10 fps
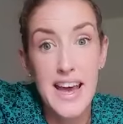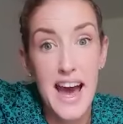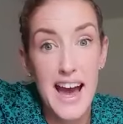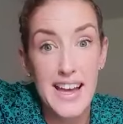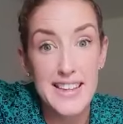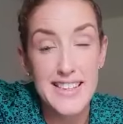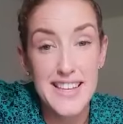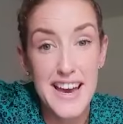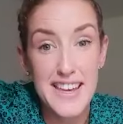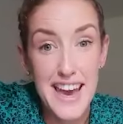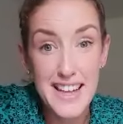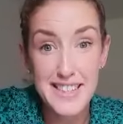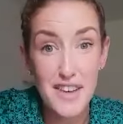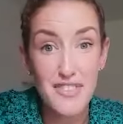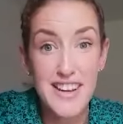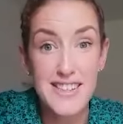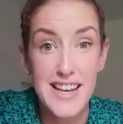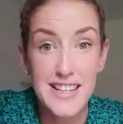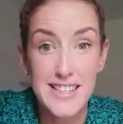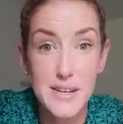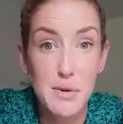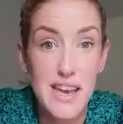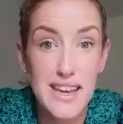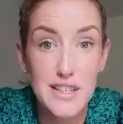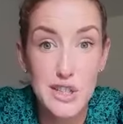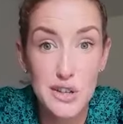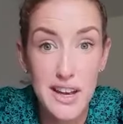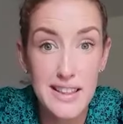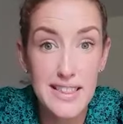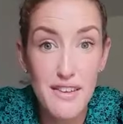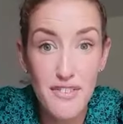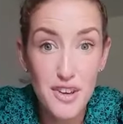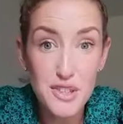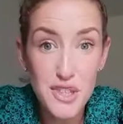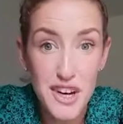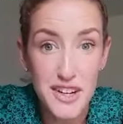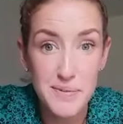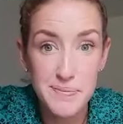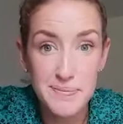and uh, yeah, definitely excited to see what he can do in the future.